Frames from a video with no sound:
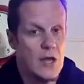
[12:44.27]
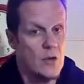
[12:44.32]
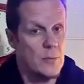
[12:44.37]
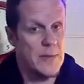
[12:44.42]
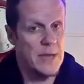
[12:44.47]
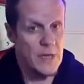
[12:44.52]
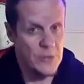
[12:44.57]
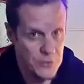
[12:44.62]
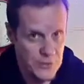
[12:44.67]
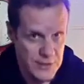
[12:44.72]
It'll
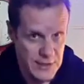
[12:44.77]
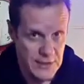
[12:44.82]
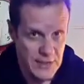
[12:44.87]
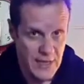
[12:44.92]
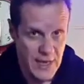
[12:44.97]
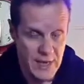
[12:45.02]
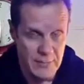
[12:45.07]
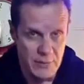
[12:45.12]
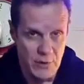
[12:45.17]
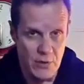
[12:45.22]
be interesting to
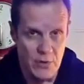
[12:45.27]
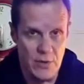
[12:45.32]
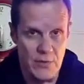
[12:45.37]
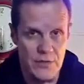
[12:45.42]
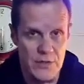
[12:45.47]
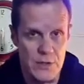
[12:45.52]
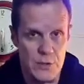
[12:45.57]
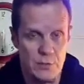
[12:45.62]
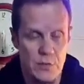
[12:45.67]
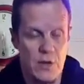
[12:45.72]
keep an eye on
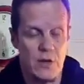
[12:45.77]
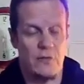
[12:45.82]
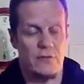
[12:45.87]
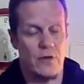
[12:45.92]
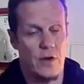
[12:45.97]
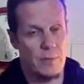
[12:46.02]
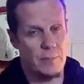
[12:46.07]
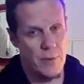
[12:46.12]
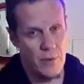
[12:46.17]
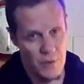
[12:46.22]
this one. I've
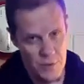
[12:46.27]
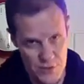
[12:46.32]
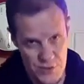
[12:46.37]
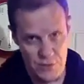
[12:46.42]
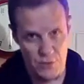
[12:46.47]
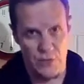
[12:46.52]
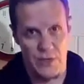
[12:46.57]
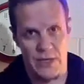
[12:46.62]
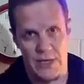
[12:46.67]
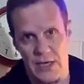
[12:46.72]
got a
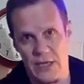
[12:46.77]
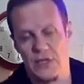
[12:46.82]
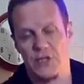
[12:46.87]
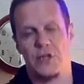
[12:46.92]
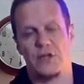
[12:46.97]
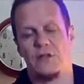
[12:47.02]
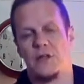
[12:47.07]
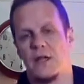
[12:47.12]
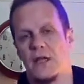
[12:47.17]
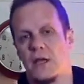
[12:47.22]
personal
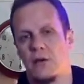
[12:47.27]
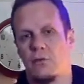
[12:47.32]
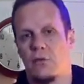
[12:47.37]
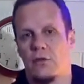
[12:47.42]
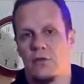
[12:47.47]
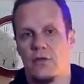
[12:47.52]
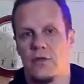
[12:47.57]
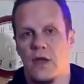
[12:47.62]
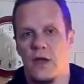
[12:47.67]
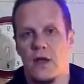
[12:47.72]
connection there,
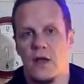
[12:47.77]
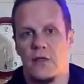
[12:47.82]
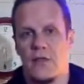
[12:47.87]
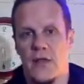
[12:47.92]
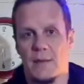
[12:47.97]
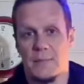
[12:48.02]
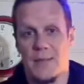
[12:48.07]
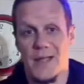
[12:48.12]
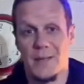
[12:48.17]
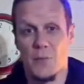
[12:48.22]
with
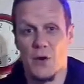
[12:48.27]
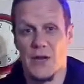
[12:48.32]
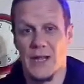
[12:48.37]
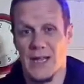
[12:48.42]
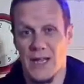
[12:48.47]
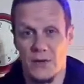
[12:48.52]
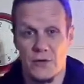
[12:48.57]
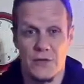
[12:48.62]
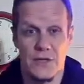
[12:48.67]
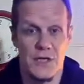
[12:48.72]
that being my
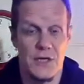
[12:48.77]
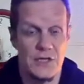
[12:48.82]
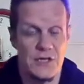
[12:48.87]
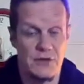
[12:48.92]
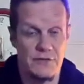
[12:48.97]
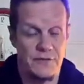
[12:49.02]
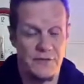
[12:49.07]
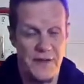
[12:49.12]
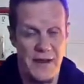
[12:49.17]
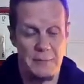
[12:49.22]
heritage
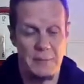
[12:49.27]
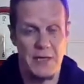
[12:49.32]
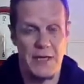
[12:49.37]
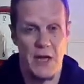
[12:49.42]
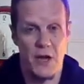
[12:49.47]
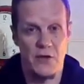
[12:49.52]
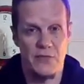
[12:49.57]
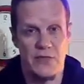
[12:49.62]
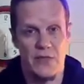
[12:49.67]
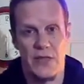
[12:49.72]
and family
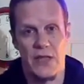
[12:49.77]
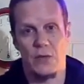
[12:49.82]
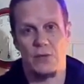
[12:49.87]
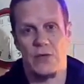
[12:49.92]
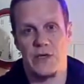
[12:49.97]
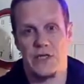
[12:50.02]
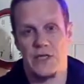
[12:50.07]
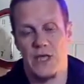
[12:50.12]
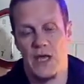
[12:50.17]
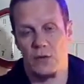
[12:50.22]
over there.
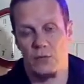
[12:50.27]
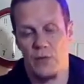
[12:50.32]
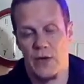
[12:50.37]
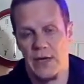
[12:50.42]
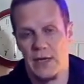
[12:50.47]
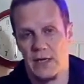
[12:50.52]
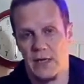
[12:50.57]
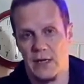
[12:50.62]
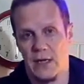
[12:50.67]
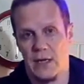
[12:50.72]
We stay in
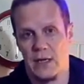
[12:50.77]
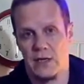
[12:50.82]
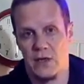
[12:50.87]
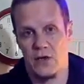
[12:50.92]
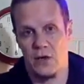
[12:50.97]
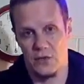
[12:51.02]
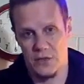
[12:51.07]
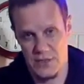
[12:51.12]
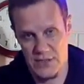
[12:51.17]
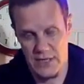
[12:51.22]
regular
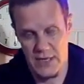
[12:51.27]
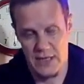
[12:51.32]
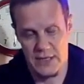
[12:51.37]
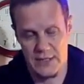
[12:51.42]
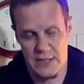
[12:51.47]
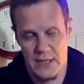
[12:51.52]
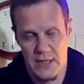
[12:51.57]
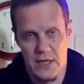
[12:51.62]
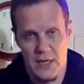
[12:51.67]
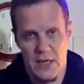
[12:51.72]

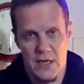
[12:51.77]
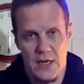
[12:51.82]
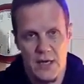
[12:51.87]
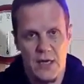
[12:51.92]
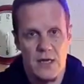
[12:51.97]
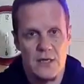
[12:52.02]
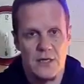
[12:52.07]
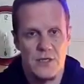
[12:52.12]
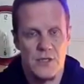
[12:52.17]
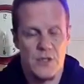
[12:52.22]
contact.
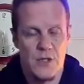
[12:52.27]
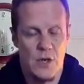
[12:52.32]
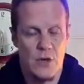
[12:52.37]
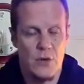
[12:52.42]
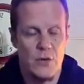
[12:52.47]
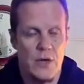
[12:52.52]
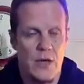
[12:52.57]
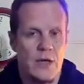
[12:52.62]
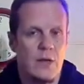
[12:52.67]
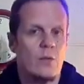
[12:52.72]

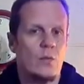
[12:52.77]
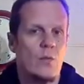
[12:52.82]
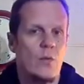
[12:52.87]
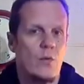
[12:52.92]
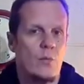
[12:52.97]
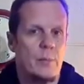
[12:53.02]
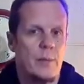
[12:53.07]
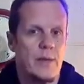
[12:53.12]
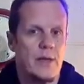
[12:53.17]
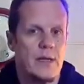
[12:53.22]
So
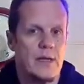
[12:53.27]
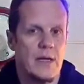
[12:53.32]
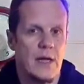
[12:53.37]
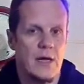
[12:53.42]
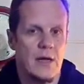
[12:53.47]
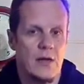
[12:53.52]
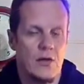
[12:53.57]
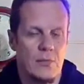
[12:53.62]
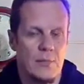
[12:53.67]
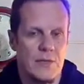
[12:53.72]
it'll
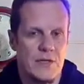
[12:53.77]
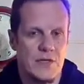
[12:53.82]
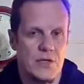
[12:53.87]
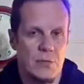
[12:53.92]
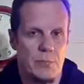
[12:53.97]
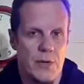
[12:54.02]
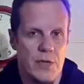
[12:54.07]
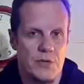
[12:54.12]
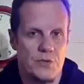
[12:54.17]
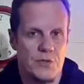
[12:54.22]
be
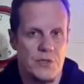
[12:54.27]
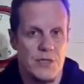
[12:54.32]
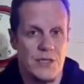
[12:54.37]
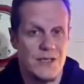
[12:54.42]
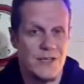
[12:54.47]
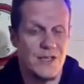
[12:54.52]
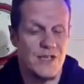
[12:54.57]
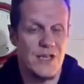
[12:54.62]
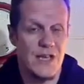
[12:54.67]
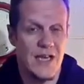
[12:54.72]
super
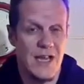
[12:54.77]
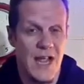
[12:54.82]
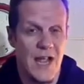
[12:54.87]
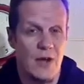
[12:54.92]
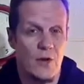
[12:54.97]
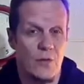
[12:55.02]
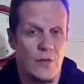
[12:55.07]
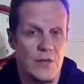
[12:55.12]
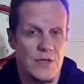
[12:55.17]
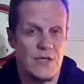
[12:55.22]
interesting to see
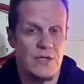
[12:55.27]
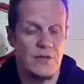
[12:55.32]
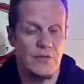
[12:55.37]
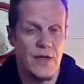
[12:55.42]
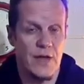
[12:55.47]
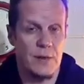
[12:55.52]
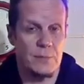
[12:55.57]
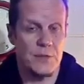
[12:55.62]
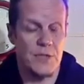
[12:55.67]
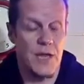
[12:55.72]
how this
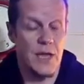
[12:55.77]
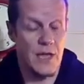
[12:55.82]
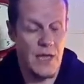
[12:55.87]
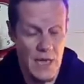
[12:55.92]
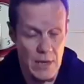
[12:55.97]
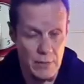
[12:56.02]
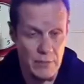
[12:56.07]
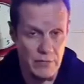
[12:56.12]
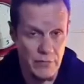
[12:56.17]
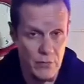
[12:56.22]
develops, and
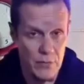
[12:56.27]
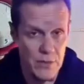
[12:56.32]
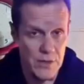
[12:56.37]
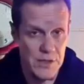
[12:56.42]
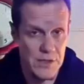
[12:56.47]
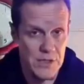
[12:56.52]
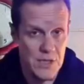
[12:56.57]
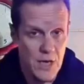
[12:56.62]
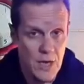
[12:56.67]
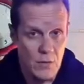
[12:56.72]
Kiwi
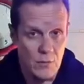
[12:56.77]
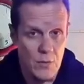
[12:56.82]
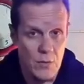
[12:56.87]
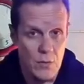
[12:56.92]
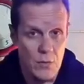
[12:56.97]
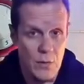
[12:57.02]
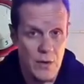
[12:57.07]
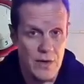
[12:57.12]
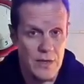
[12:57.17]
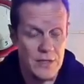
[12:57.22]
Voice
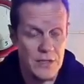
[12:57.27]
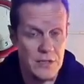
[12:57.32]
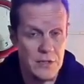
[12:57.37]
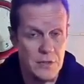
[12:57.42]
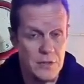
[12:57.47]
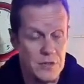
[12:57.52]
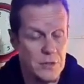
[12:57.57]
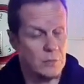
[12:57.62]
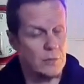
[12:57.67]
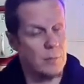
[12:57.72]
will
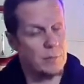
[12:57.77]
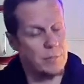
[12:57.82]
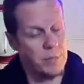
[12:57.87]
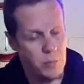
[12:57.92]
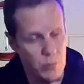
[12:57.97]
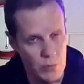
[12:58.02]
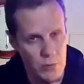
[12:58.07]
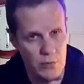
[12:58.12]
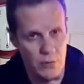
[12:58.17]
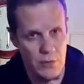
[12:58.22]
continue to
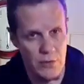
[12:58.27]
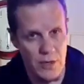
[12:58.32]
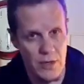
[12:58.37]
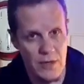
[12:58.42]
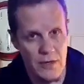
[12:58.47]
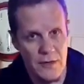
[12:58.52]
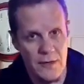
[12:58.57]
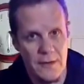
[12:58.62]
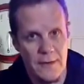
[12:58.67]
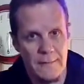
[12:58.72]
report on
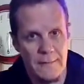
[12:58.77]
it